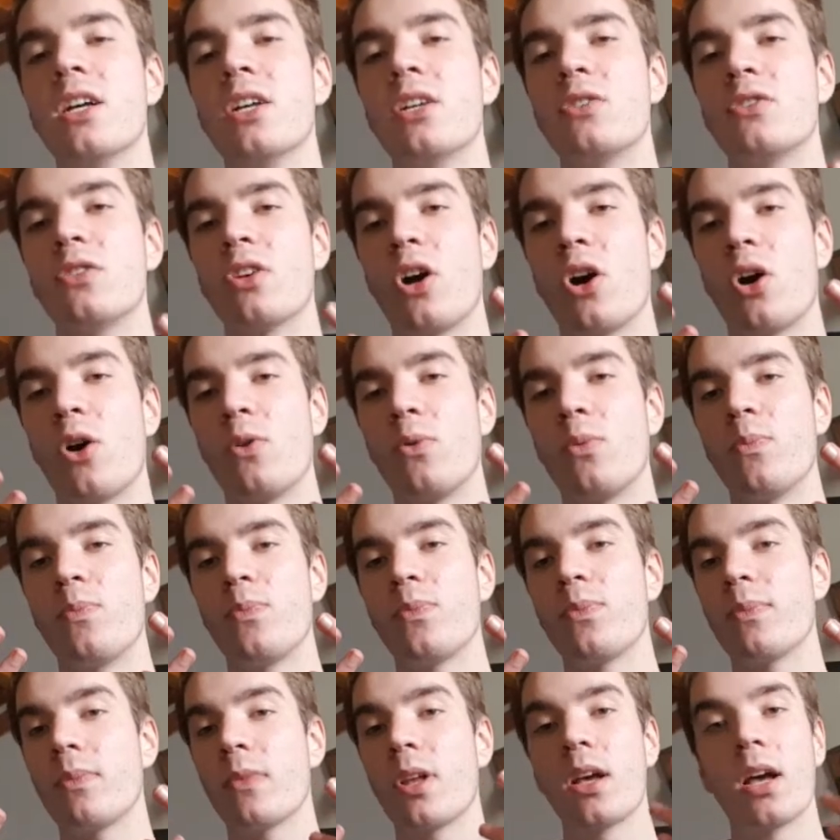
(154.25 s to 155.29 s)
So,
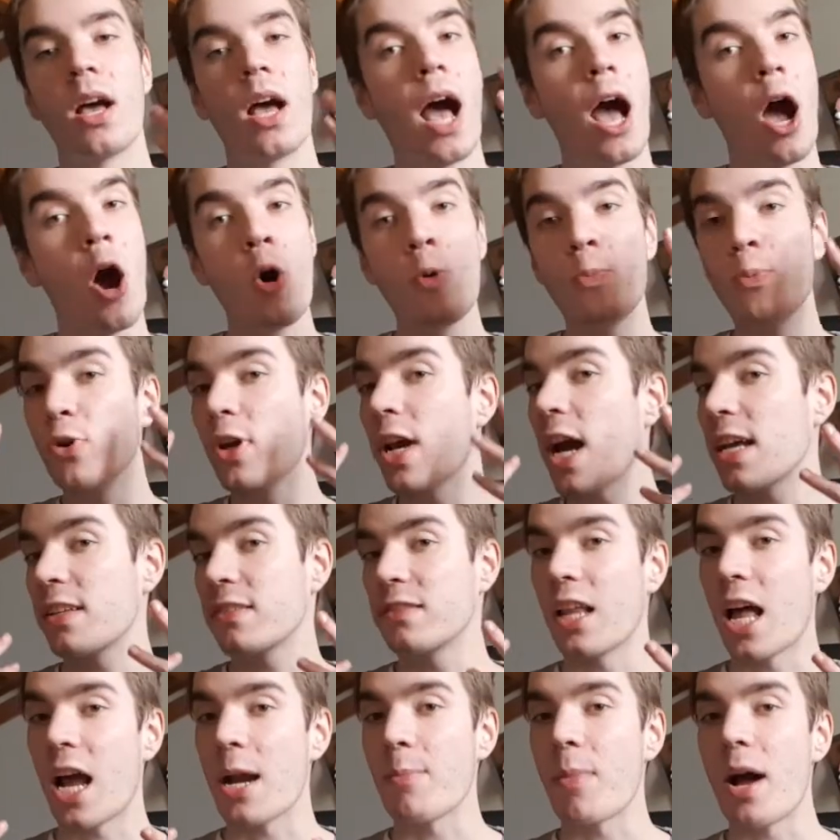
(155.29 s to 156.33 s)
hope you
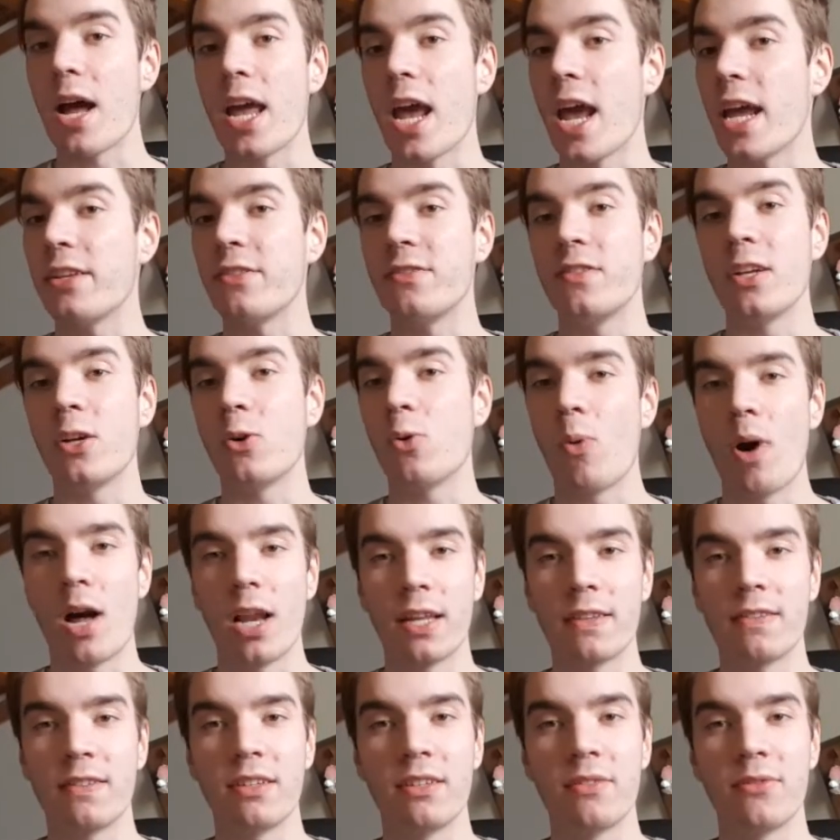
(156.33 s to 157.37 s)
guys like my HD
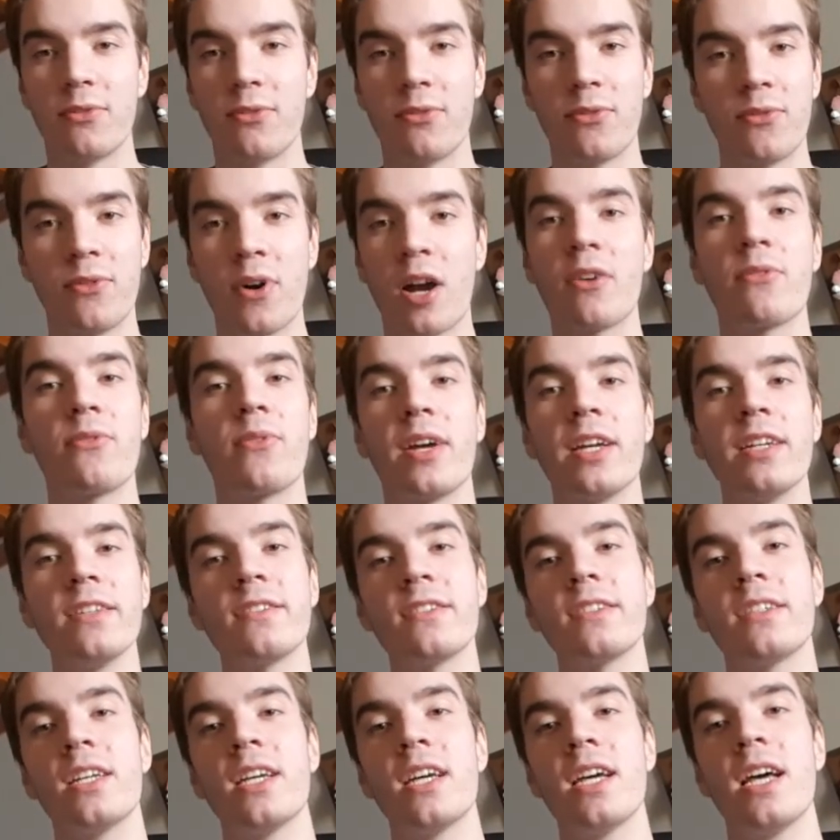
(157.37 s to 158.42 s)
quality
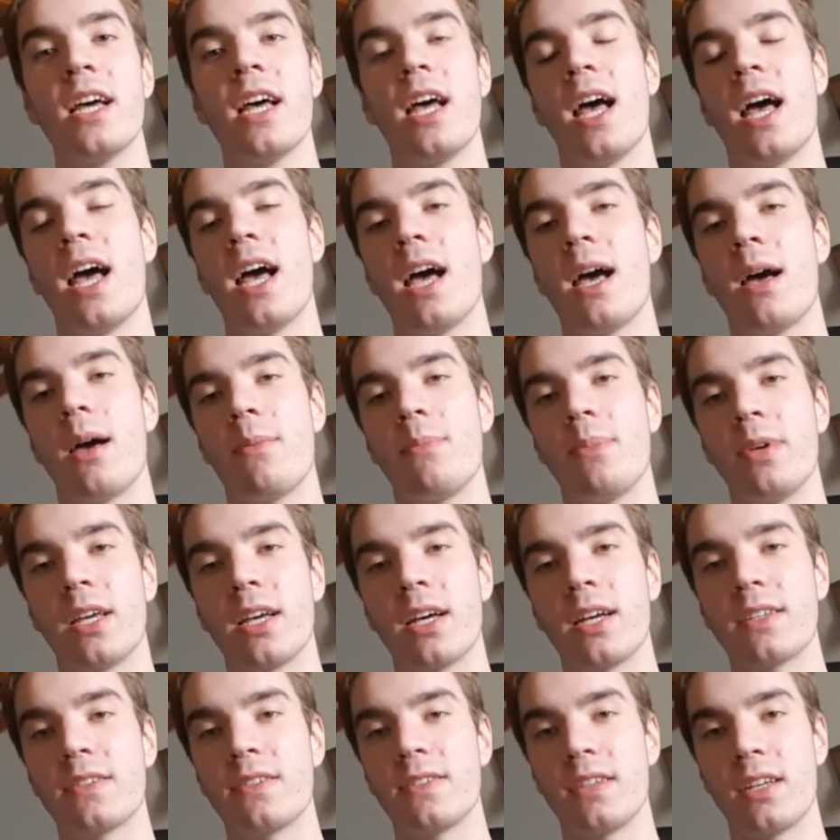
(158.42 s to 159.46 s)
fuckface,
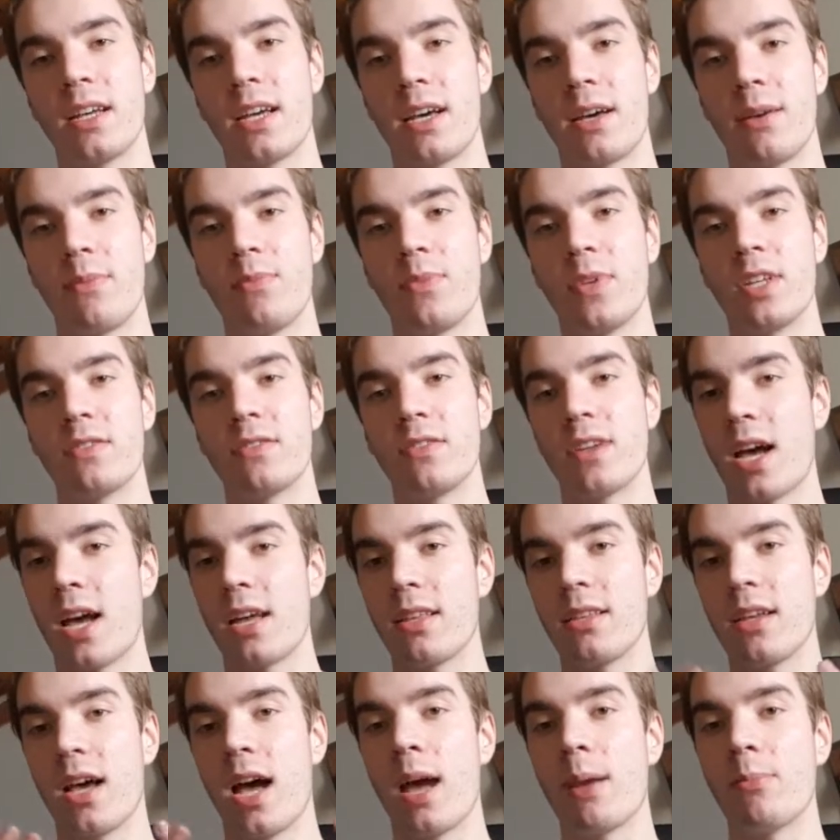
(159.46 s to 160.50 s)
because
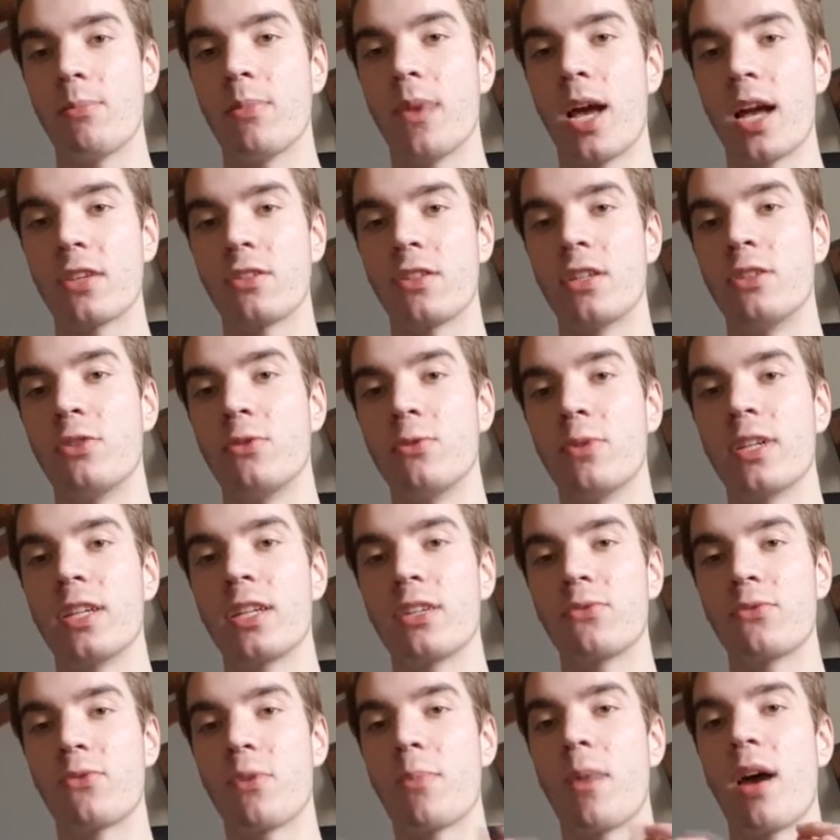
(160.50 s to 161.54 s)
I'm actually doing
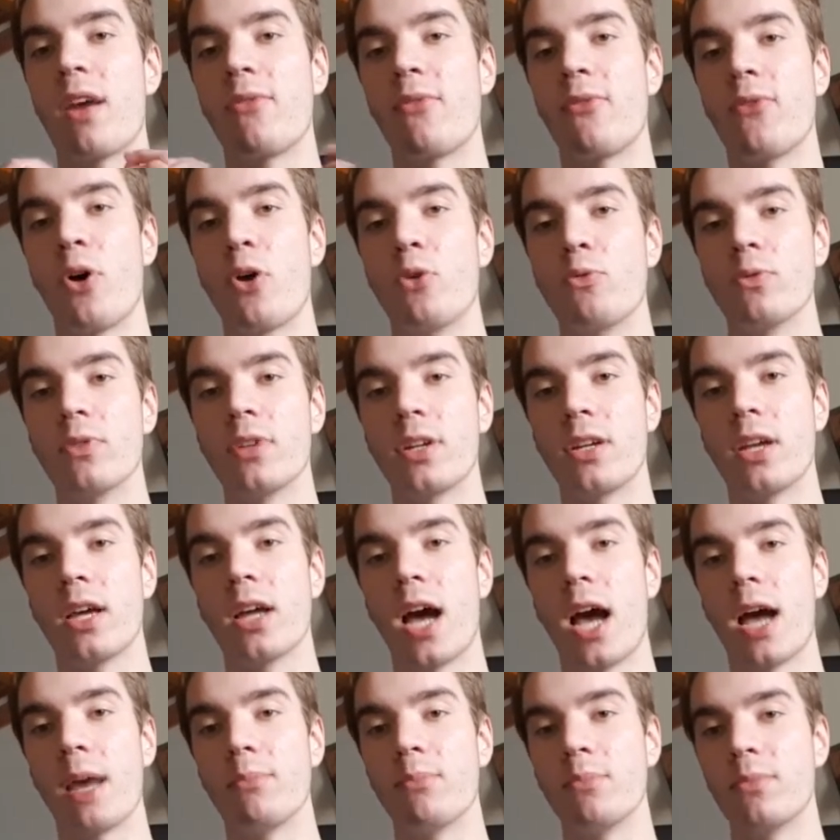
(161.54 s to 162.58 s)
this from my phone.
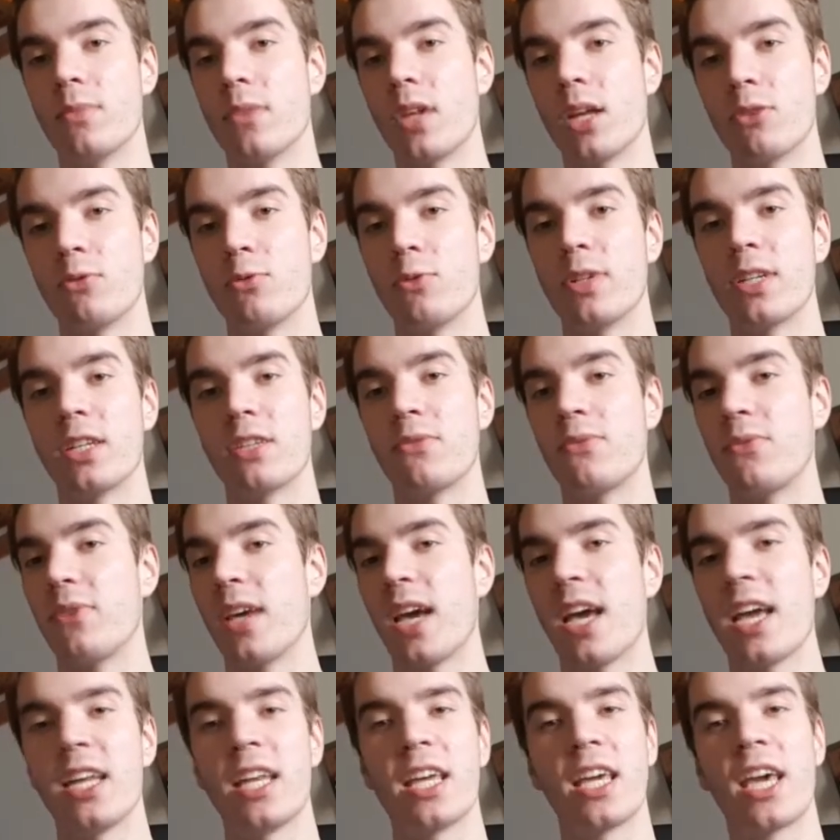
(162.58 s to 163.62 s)
Yeah, I'm not doing this
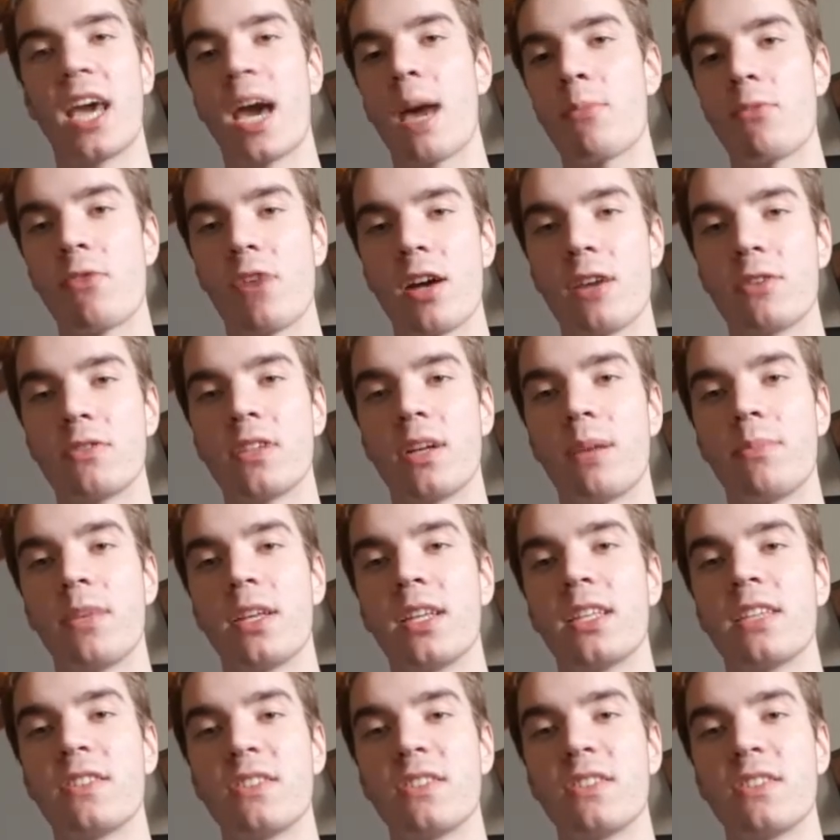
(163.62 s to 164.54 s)
via any camera or something.